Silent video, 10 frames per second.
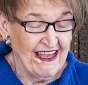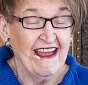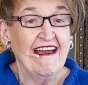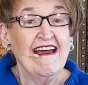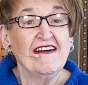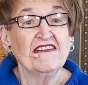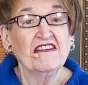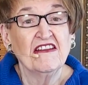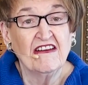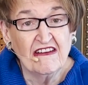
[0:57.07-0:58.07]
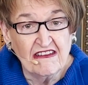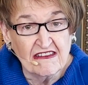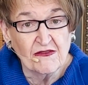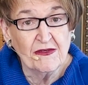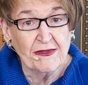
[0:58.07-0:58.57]
How
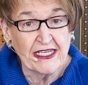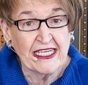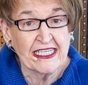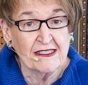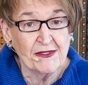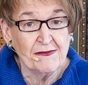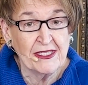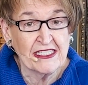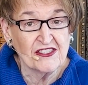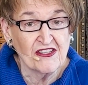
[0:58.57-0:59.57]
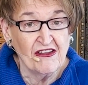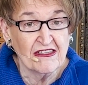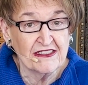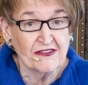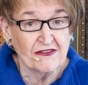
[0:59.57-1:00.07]
long will my enemy be
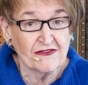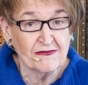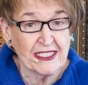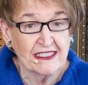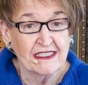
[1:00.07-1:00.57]
exalted over me?"